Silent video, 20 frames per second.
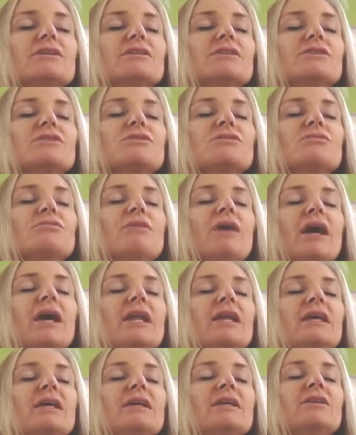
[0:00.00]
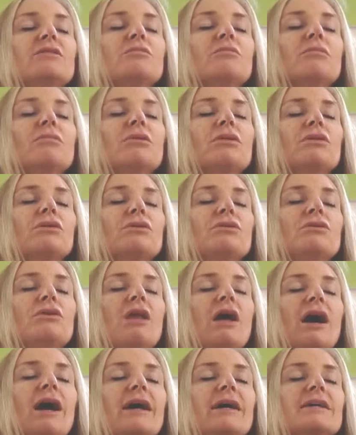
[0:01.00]
to radiant blue
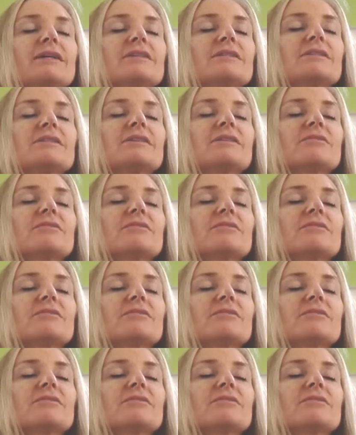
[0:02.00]
light,